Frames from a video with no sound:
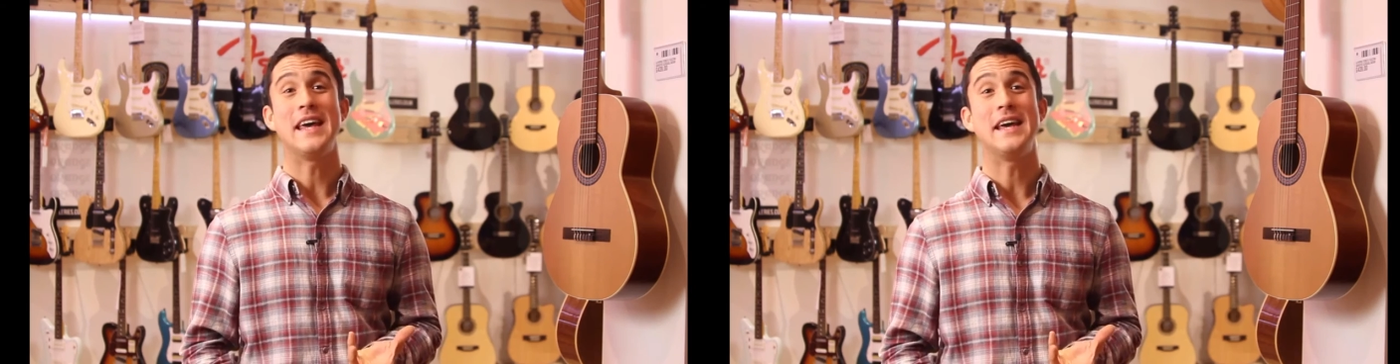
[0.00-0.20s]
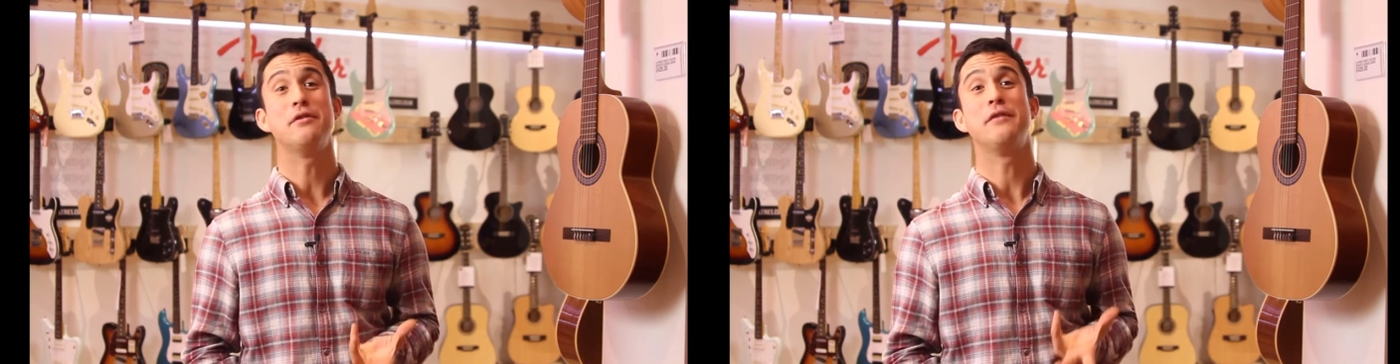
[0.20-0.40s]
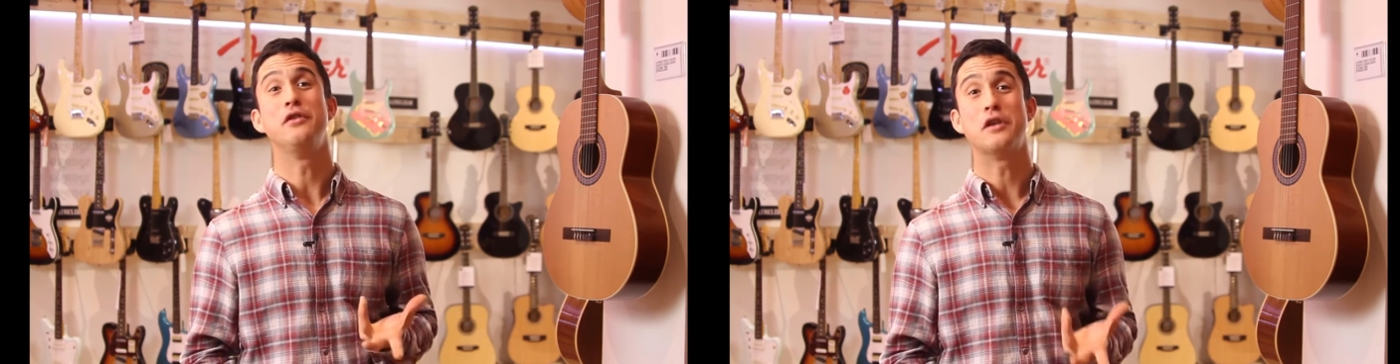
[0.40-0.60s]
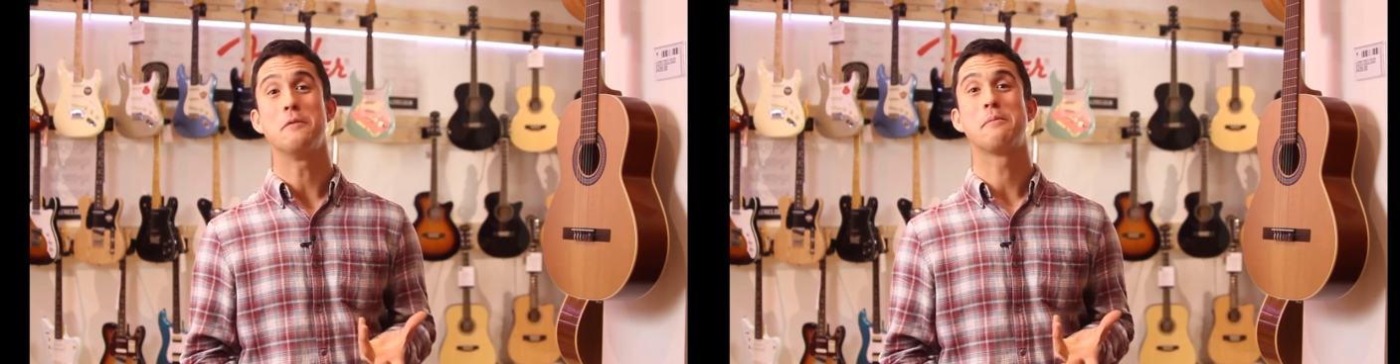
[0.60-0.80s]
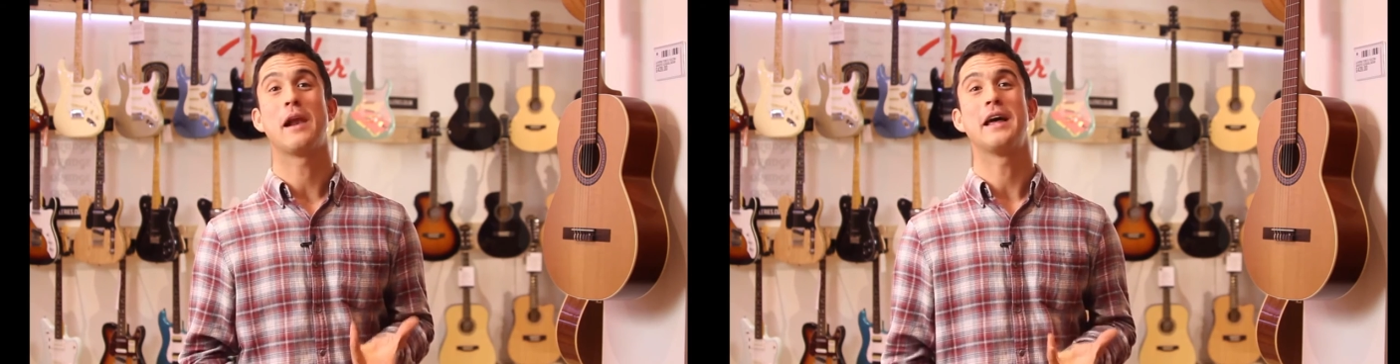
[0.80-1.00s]
even if you
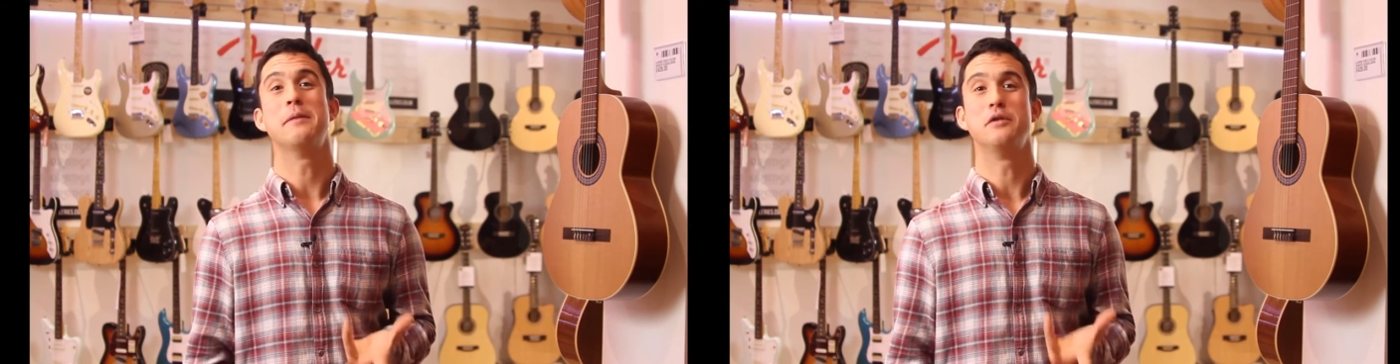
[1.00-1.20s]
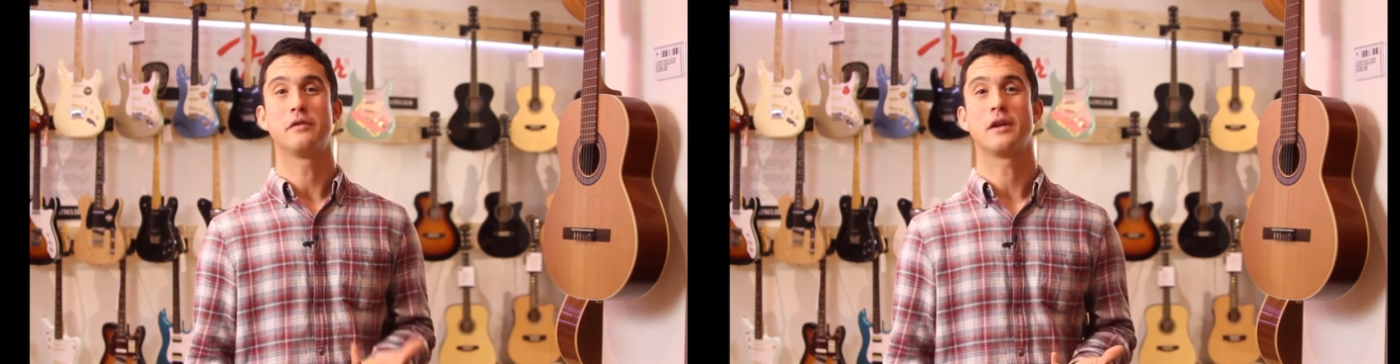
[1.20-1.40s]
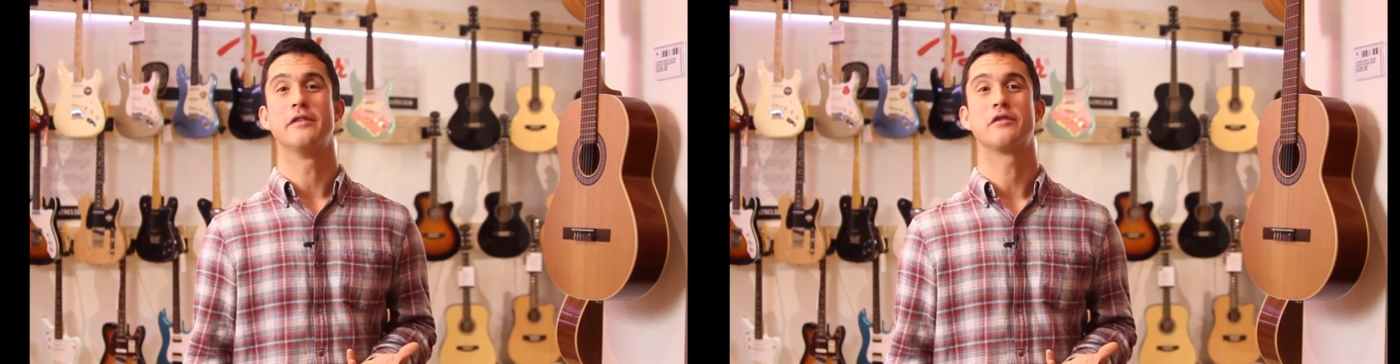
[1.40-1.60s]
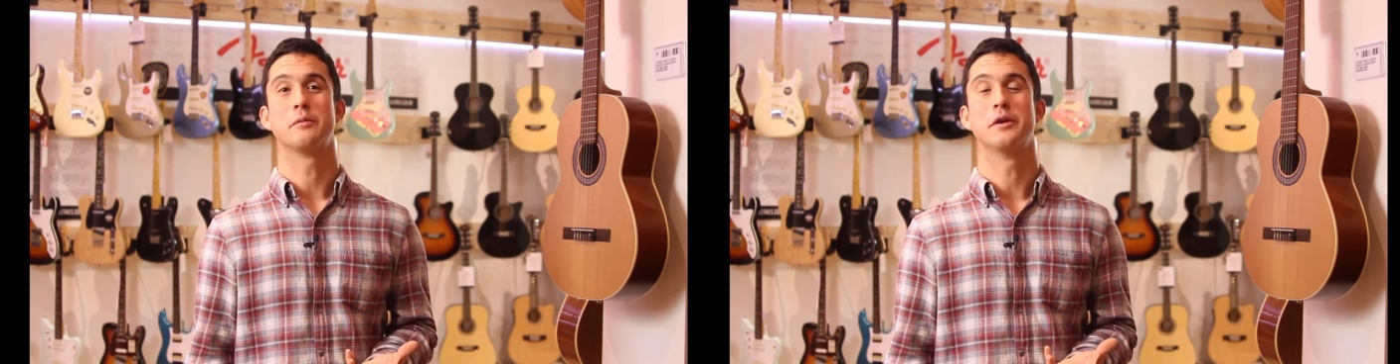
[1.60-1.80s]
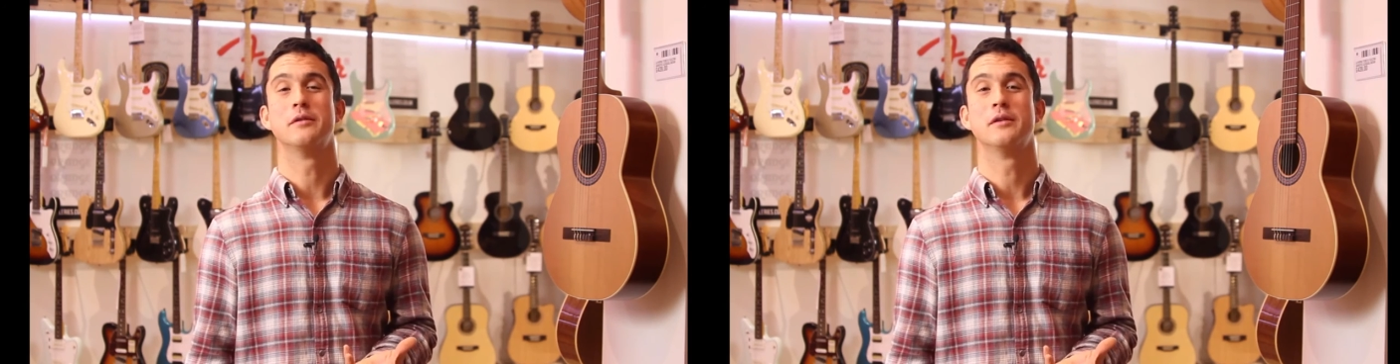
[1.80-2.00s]
don't play a musical
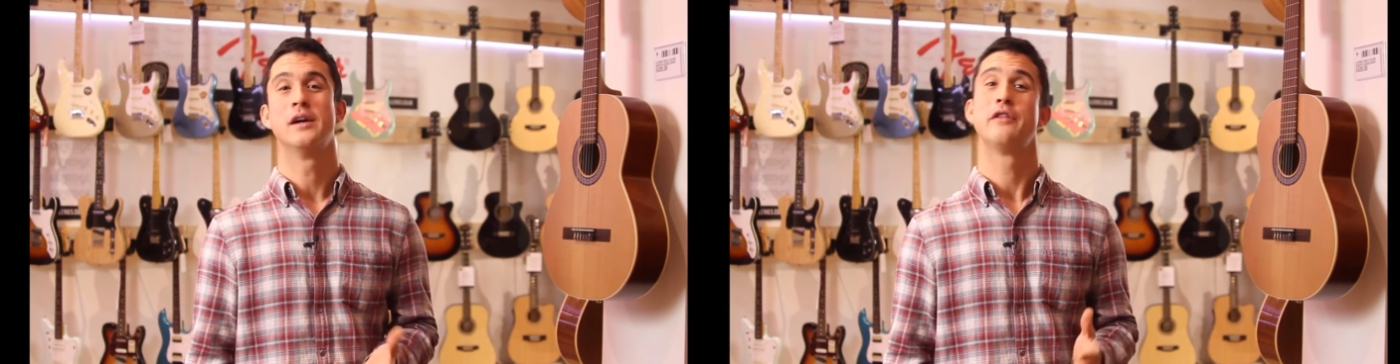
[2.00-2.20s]
instrument.